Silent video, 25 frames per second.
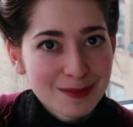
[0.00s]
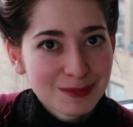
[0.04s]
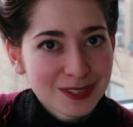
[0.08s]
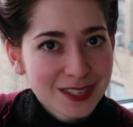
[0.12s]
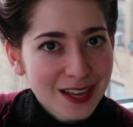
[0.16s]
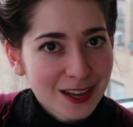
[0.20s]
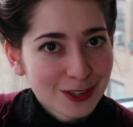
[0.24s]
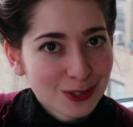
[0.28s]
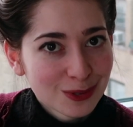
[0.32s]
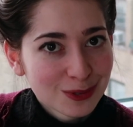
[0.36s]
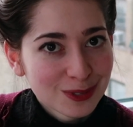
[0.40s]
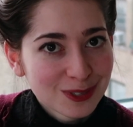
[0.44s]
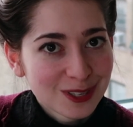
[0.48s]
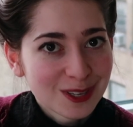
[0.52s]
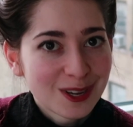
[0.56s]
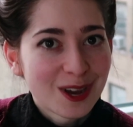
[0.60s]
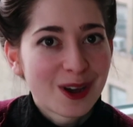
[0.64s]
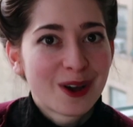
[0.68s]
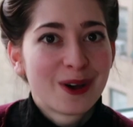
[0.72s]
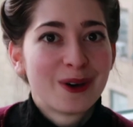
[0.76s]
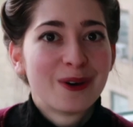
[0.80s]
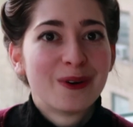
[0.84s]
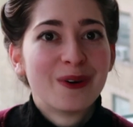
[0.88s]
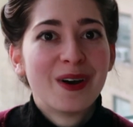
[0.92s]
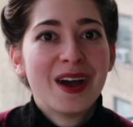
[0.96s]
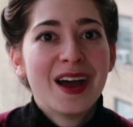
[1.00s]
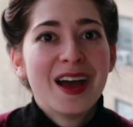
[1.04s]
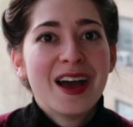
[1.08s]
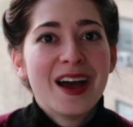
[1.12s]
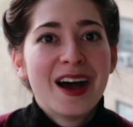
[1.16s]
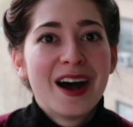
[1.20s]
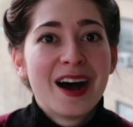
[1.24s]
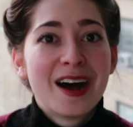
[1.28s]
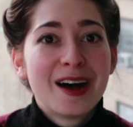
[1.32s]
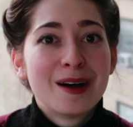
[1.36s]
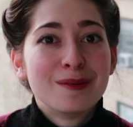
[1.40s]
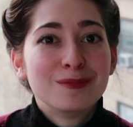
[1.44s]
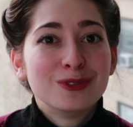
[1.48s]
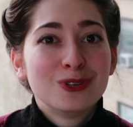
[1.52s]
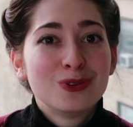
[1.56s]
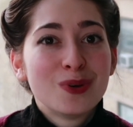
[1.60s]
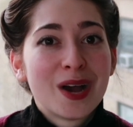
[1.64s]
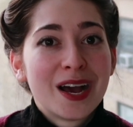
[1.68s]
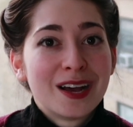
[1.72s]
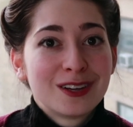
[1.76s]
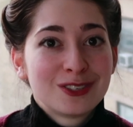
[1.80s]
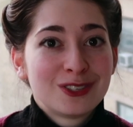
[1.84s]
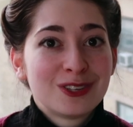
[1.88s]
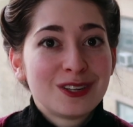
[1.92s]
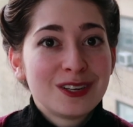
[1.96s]
I'm scheduled to go to
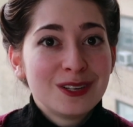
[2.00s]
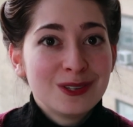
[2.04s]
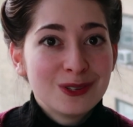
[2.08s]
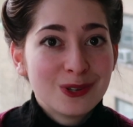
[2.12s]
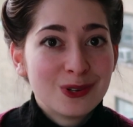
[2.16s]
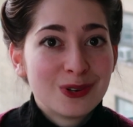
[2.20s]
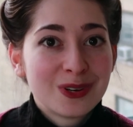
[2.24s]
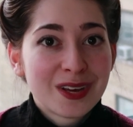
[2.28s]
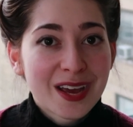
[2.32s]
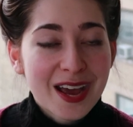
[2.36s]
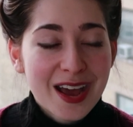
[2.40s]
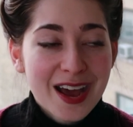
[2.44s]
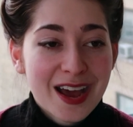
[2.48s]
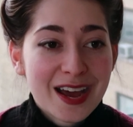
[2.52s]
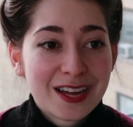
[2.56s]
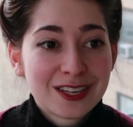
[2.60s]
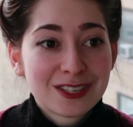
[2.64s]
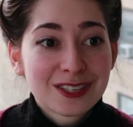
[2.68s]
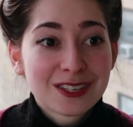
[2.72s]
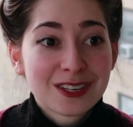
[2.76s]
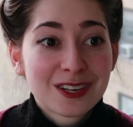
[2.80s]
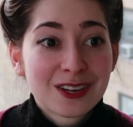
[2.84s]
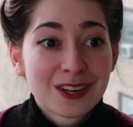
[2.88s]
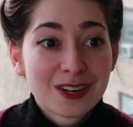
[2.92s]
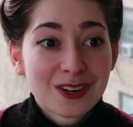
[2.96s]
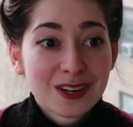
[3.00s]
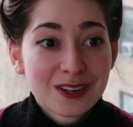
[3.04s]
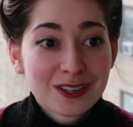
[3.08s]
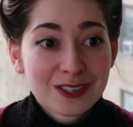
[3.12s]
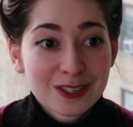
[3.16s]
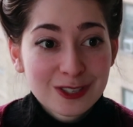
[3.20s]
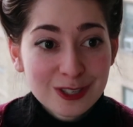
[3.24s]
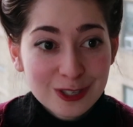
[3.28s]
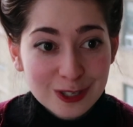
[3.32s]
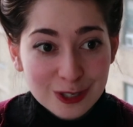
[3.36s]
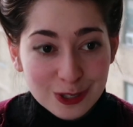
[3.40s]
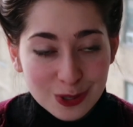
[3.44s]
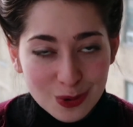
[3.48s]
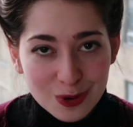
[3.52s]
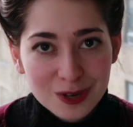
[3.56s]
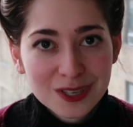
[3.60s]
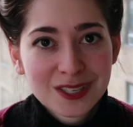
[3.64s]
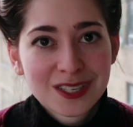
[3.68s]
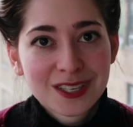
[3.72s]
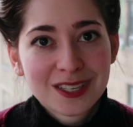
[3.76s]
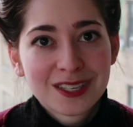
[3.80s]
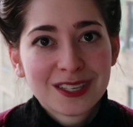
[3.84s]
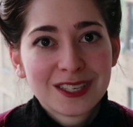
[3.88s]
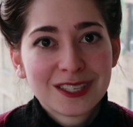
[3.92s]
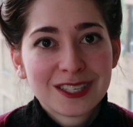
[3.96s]
actually look at
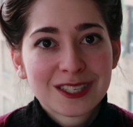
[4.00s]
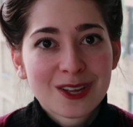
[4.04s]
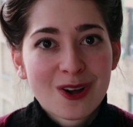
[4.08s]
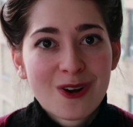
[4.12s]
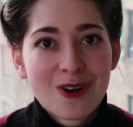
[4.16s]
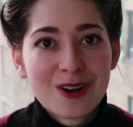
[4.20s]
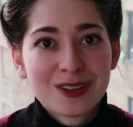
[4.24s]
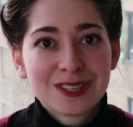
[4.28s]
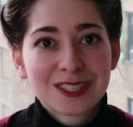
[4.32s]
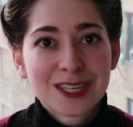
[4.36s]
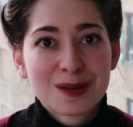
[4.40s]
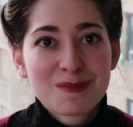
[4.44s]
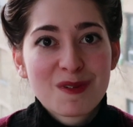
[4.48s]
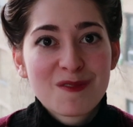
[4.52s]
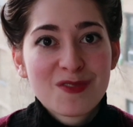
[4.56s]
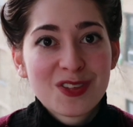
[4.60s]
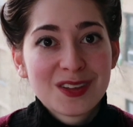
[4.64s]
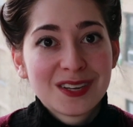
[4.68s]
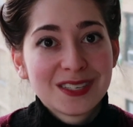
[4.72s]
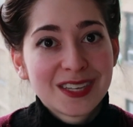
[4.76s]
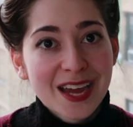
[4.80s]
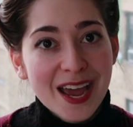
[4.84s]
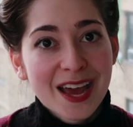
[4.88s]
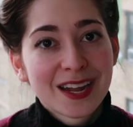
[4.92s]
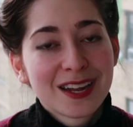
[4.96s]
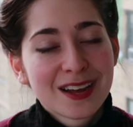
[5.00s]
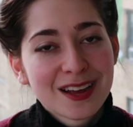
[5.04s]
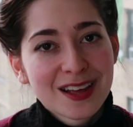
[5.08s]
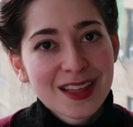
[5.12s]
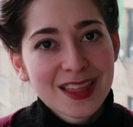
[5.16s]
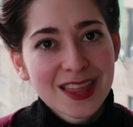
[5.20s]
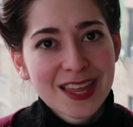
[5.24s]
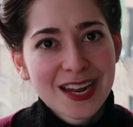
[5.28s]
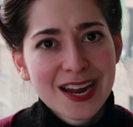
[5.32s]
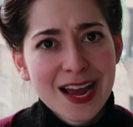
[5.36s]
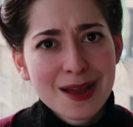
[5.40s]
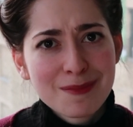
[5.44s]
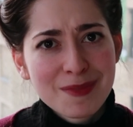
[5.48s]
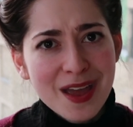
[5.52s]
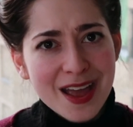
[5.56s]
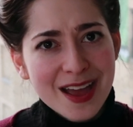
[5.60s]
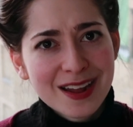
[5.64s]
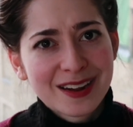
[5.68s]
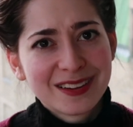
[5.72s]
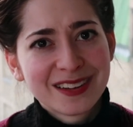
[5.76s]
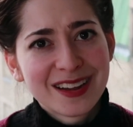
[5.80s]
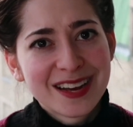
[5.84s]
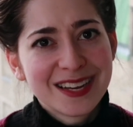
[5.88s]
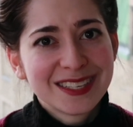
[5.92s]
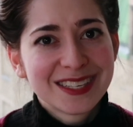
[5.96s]
sources on some of the data that I'm
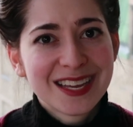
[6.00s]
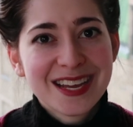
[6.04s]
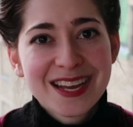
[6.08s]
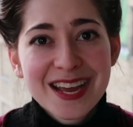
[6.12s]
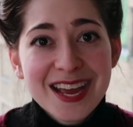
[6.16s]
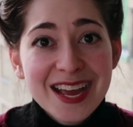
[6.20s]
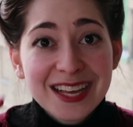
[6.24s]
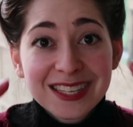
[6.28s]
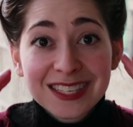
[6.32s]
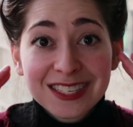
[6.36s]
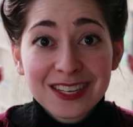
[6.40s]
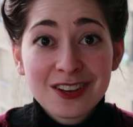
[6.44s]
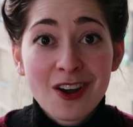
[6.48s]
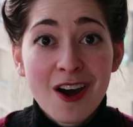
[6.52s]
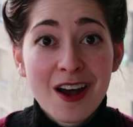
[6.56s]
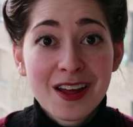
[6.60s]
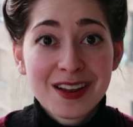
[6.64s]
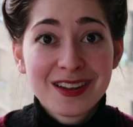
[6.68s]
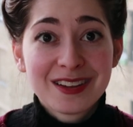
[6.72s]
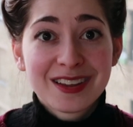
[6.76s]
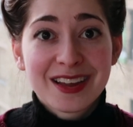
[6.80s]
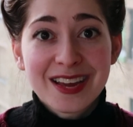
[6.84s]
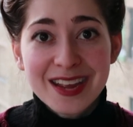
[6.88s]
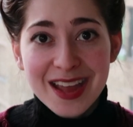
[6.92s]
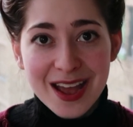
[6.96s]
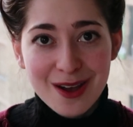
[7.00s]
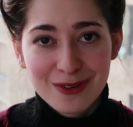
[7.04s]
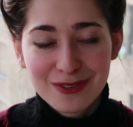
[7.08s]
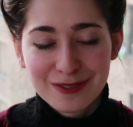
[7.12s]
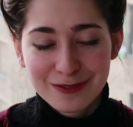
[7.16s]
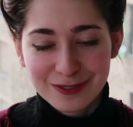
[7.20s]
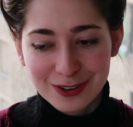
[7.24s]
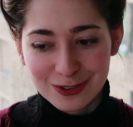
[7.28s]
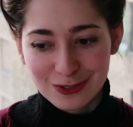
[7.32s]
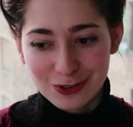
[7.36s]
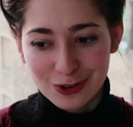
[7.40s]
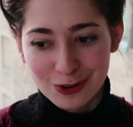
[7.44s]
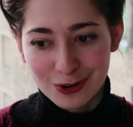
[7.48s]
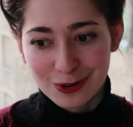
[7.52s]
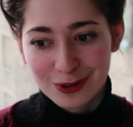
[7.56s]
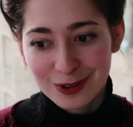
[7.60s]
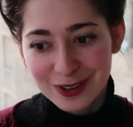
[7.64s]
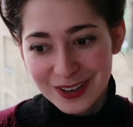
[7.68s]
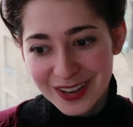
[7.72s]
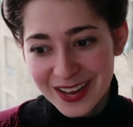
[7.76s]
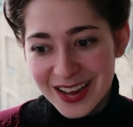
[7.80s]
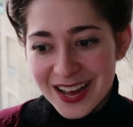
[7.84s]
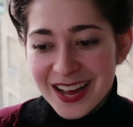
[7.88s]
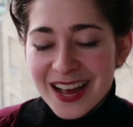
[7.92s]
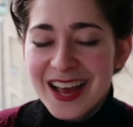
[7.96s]
analyzing. It's gotten like out of
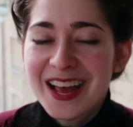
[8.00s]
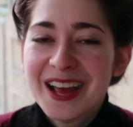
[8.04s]
control.